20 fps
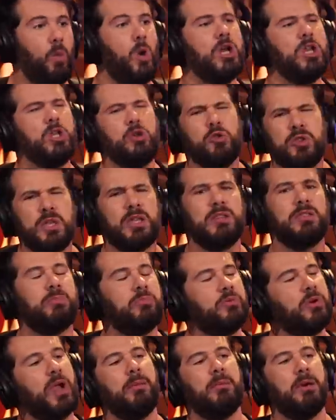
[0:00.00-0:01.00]
What do you think the
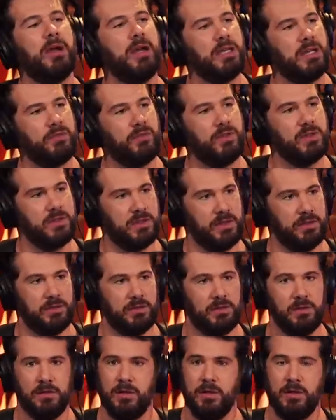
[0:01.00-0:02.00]
primary difference
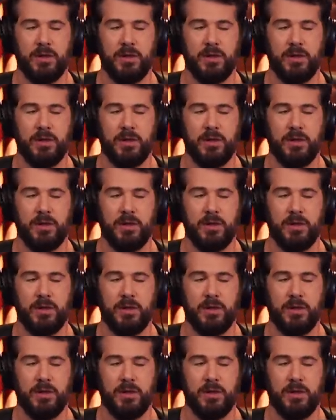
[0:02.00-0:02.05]
is?